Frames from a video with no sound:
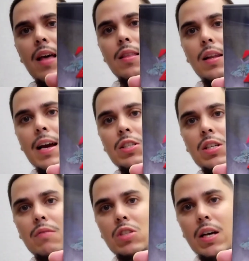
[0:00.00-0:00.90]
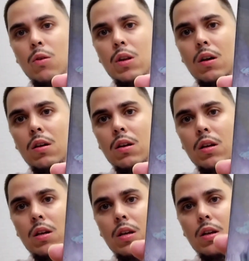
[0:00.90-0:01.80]
The Legend of Zelda,
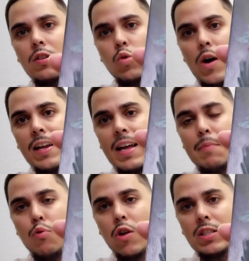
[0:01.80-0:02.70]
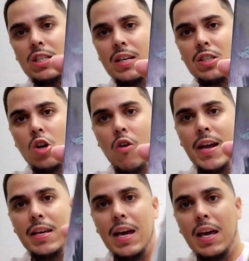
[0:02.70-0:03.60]
Twilight Princess,
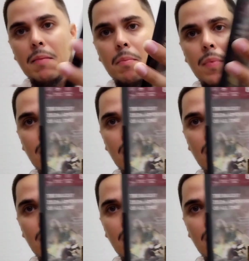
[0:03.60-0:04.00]
great game.